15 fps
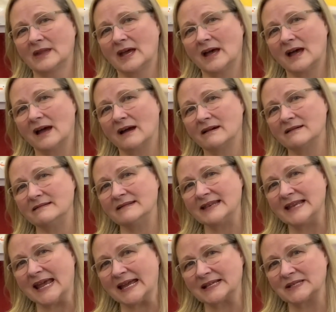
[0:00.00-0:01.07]
Our
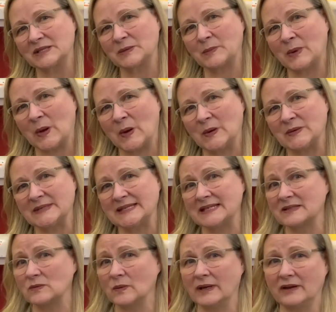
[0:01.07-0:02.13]
next pose
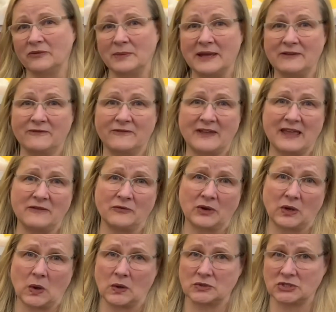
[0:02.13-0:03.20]
is one of my favorite
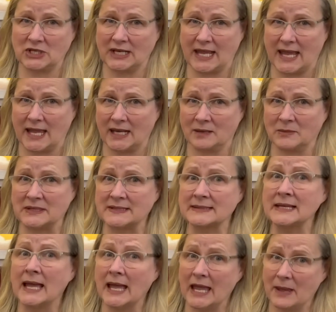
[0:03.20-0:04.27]
ocean animals.
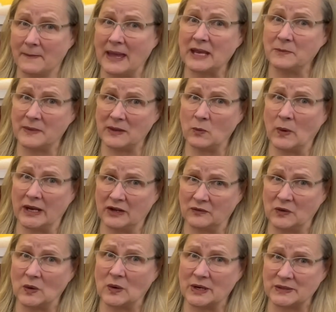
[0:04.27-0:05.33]
It might be one of
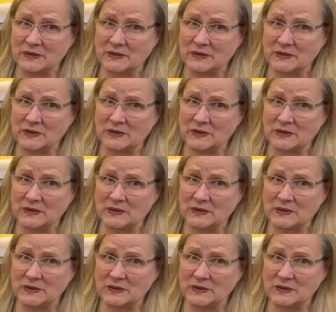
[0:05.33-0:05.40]
yours